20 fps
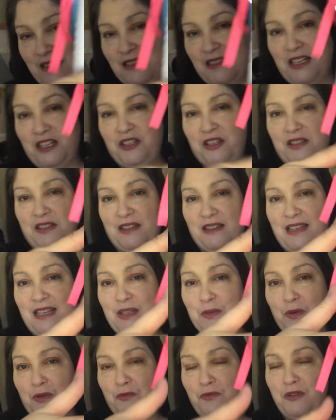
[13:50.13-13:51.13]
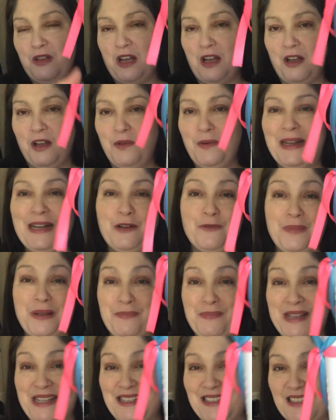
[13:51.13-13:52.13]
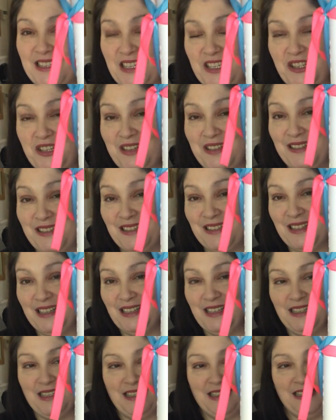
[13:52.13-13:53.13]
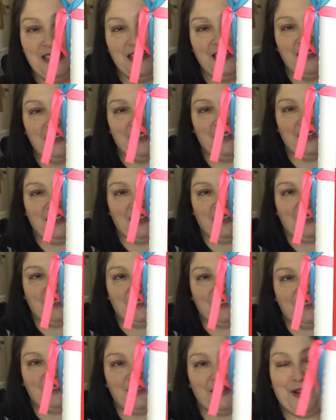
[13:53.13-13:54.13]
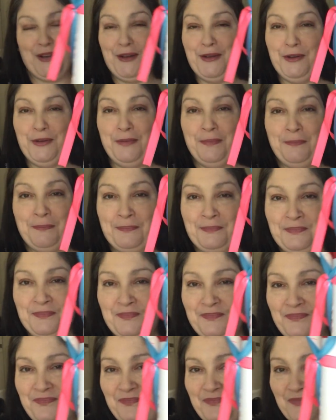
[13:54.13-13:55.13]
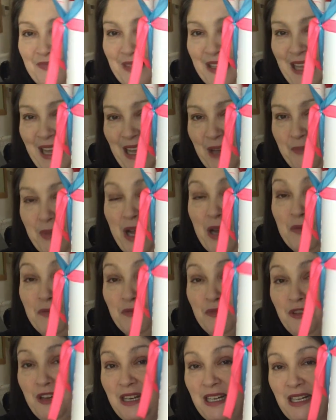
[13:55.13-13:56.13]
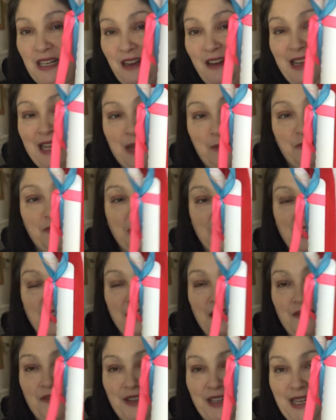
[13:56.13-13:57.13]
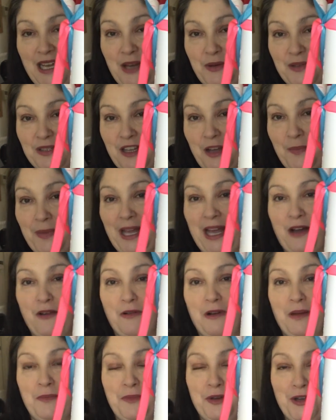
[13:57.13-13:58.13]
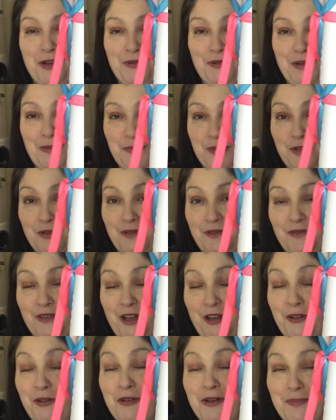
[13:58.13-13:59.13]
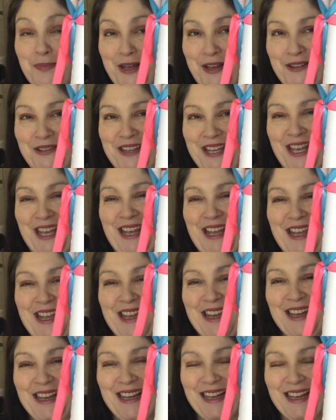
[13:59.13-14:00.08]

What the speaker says: stitches. So these will all go and it'll be pin stitches. So yeah, but I am really loving how it's coming out. I know I'm sort of going on about the